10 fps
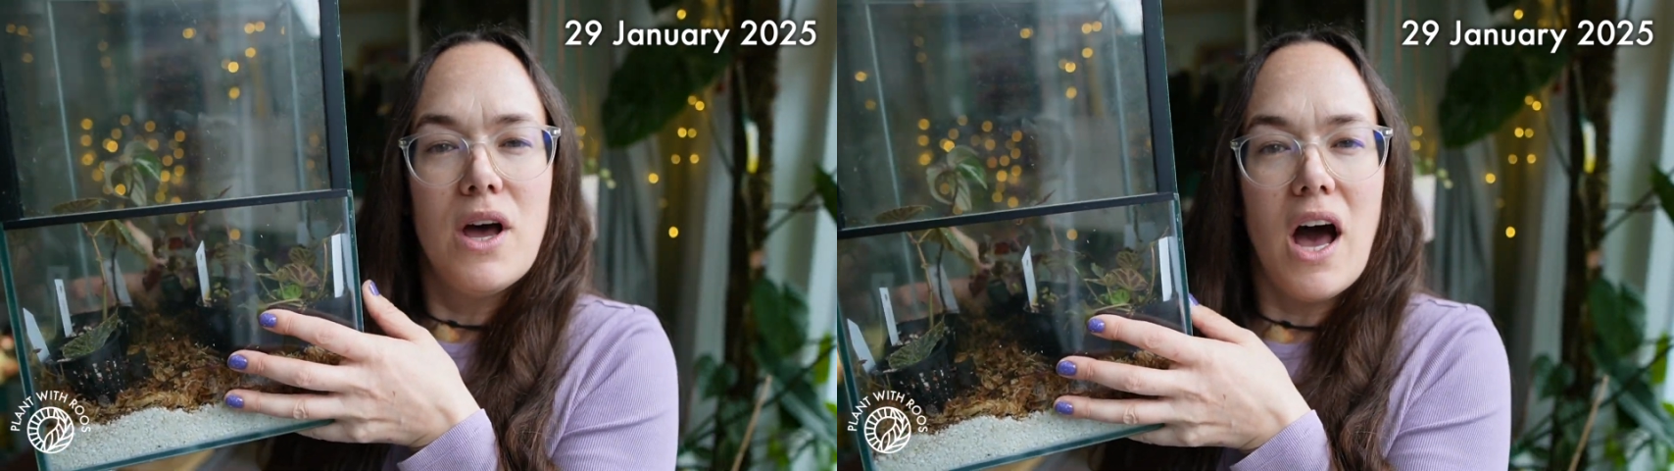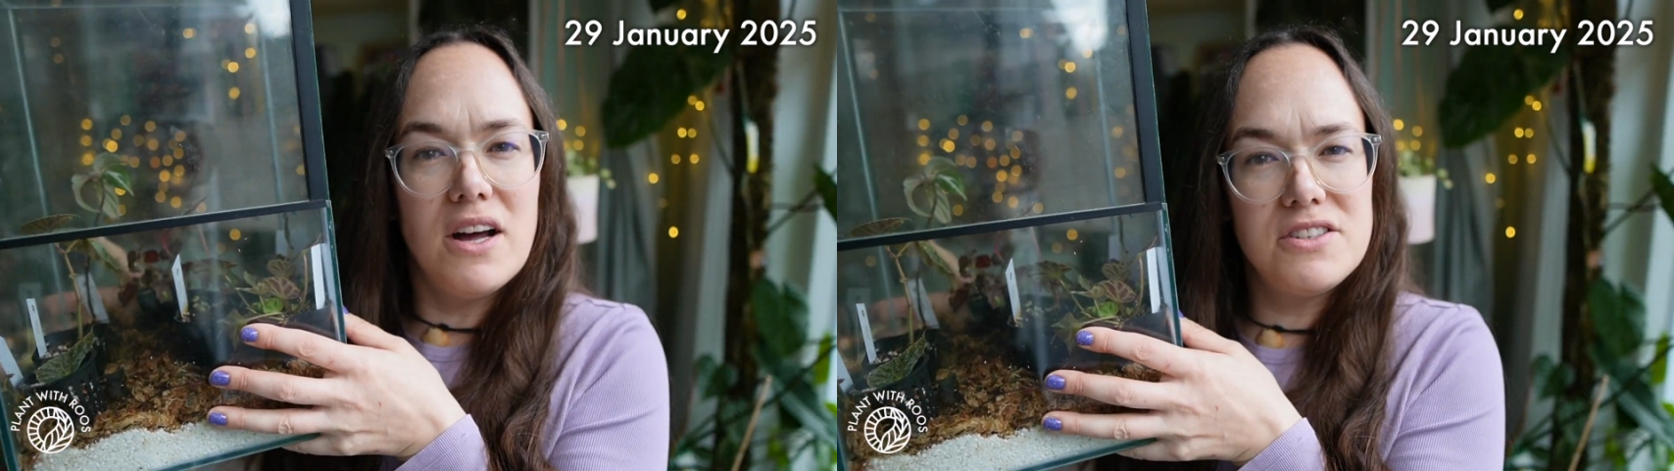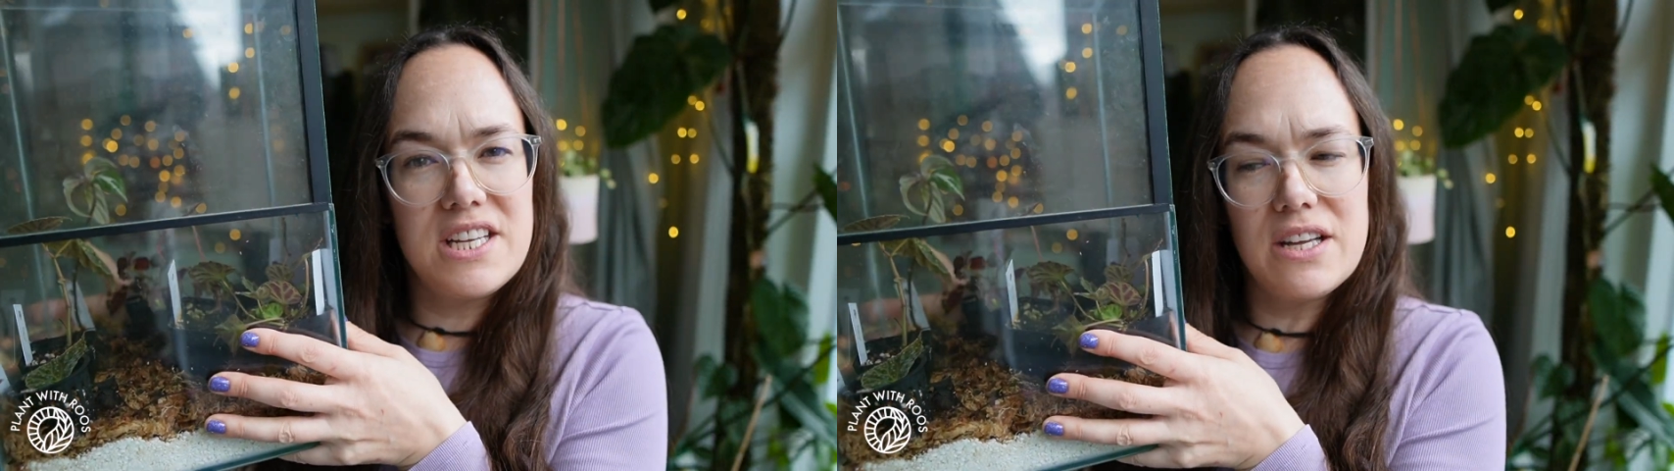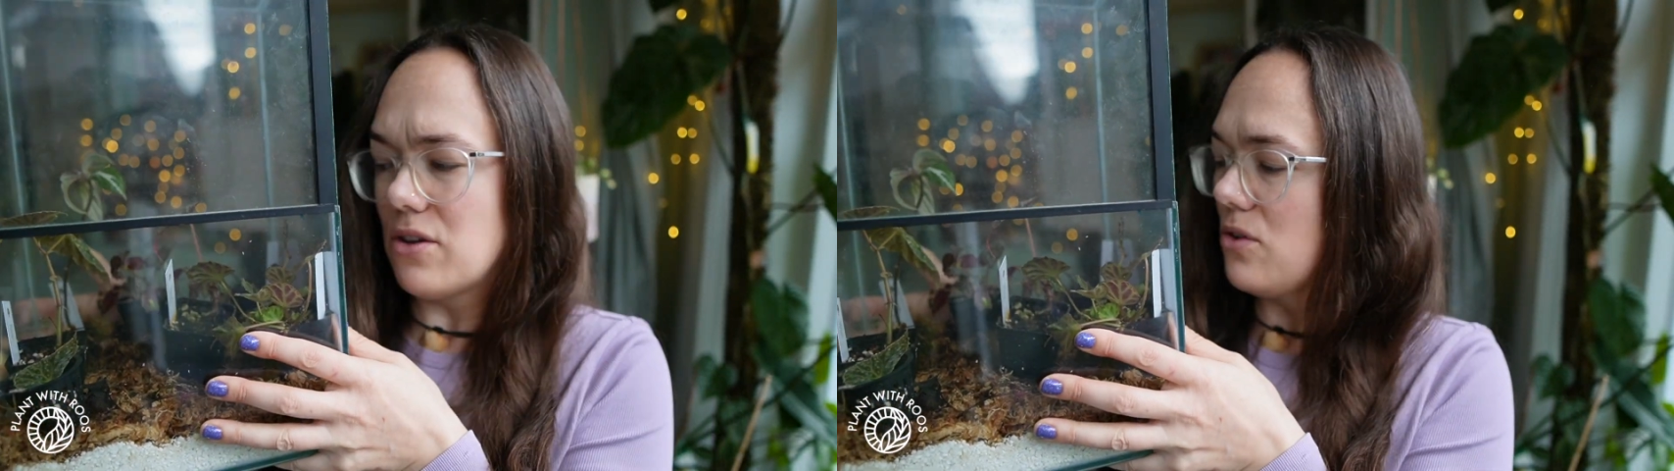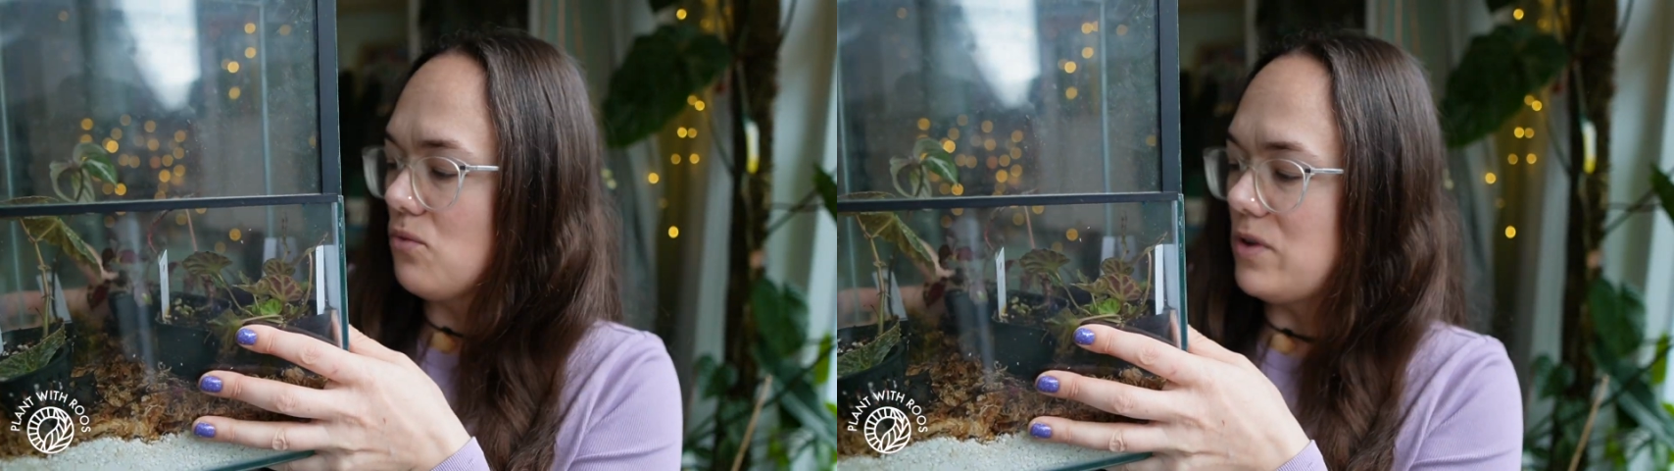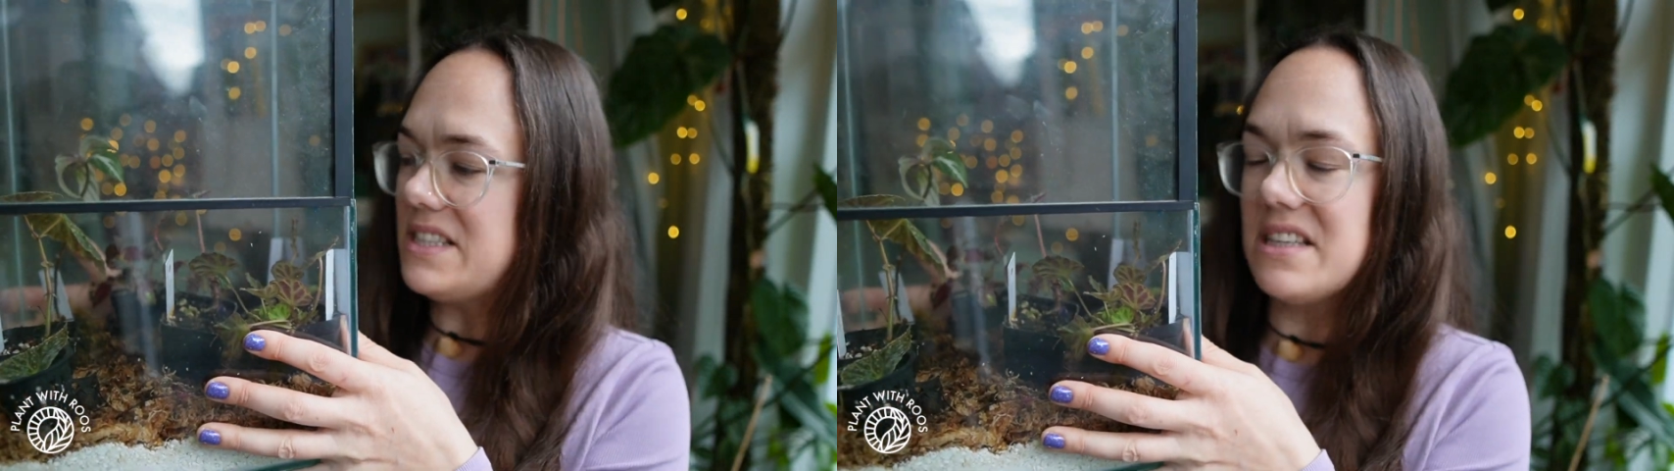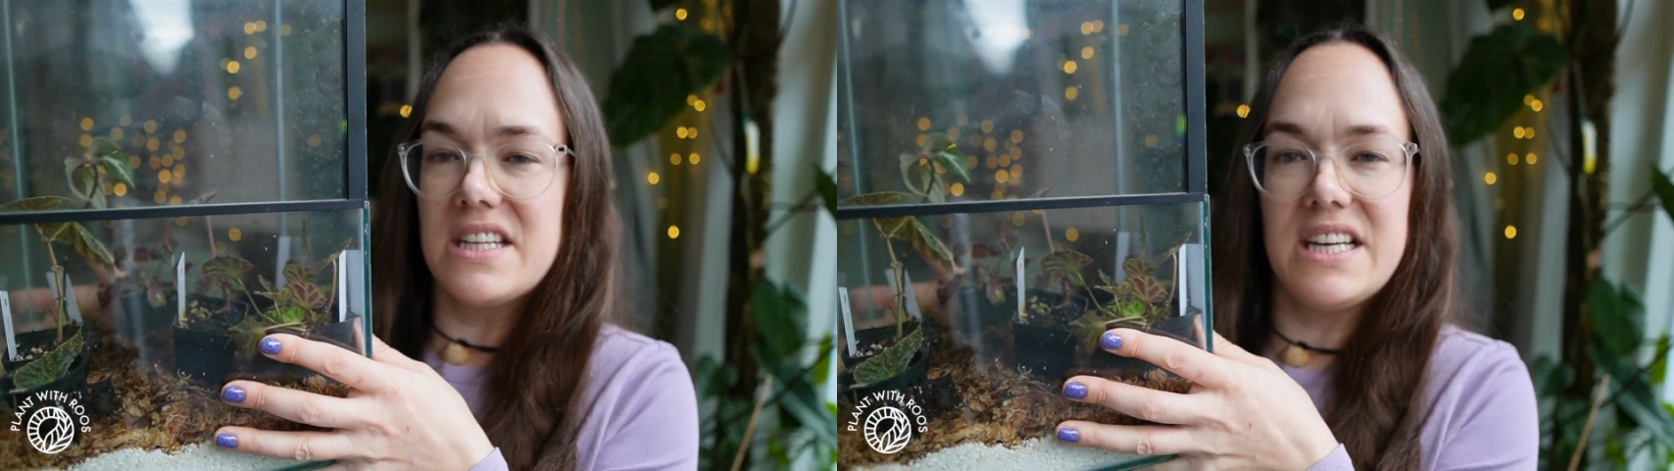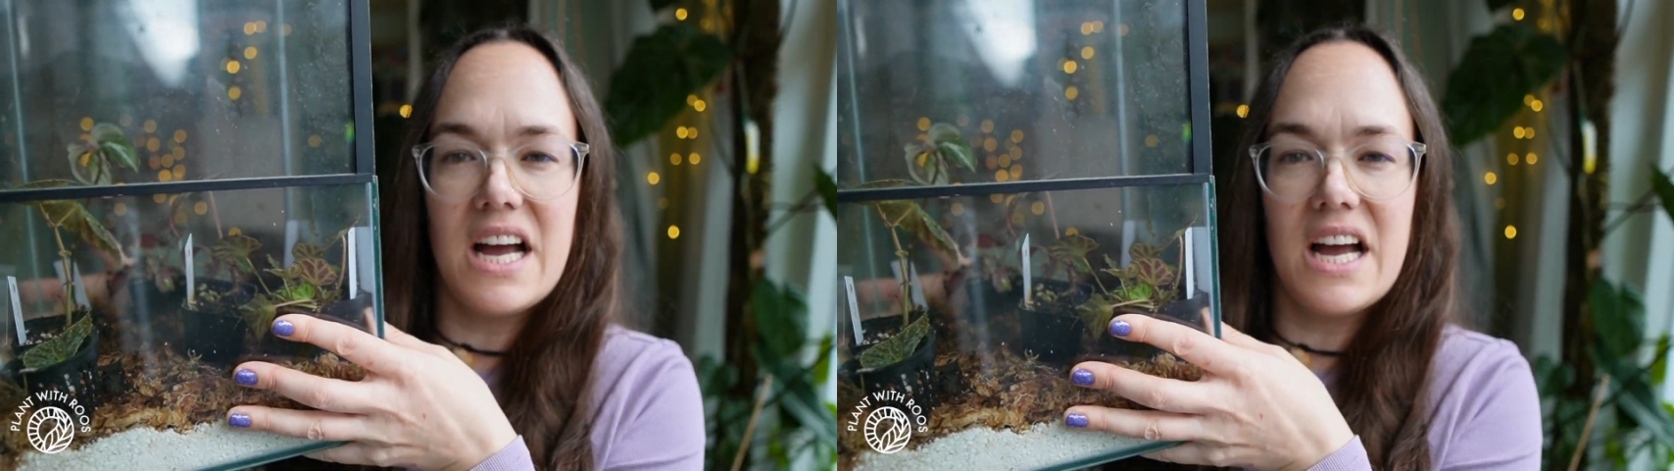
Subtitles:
Until recently,